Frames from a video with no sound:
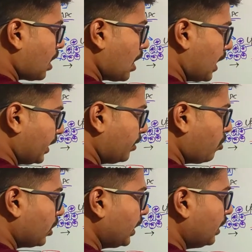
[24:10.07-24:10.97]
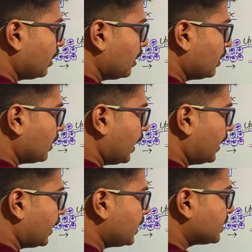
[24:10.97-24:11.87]
antibody
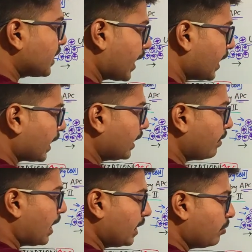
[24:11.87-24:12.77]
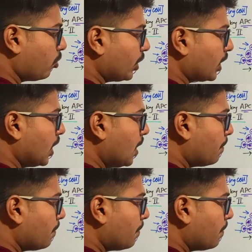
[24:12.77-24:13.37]
and it is second antibody,